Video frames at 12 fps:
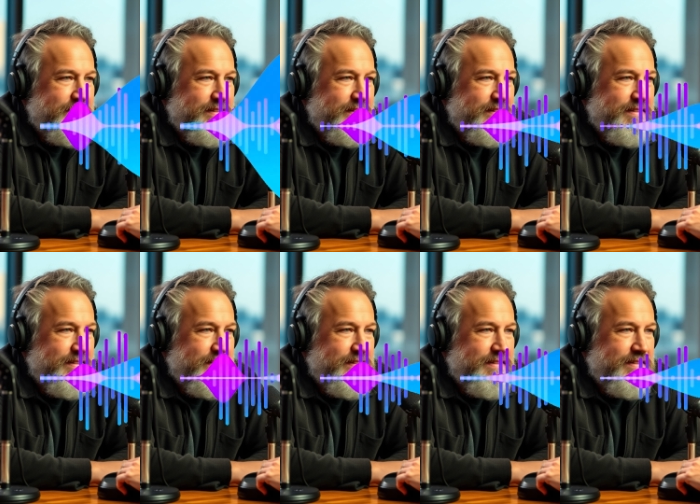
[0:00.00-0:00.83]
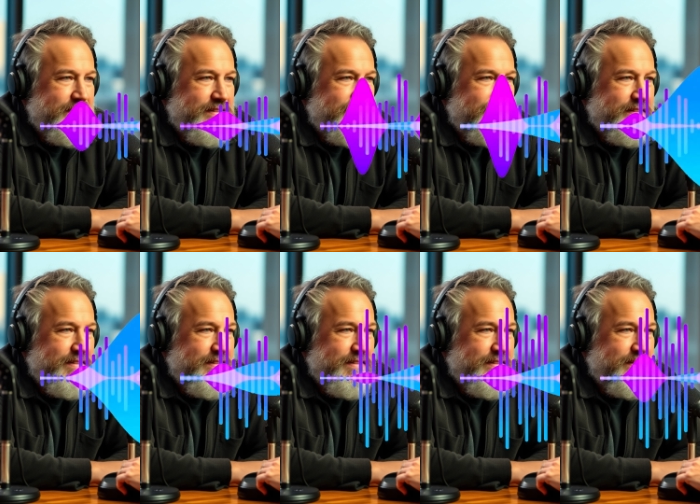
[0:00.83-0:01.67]
You
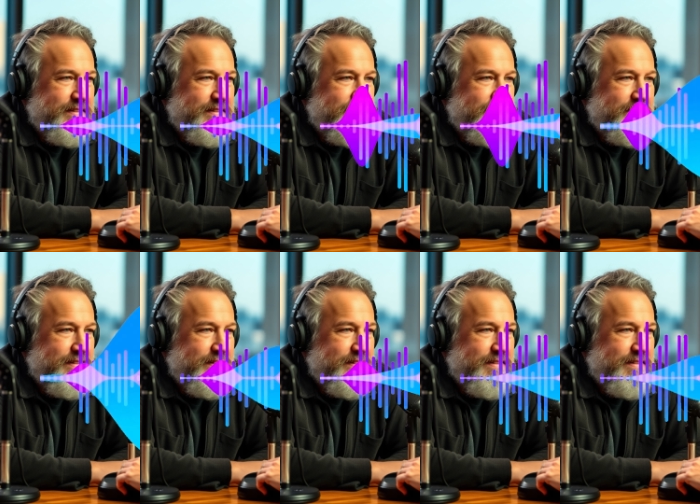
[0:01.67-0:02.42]
love listening to it.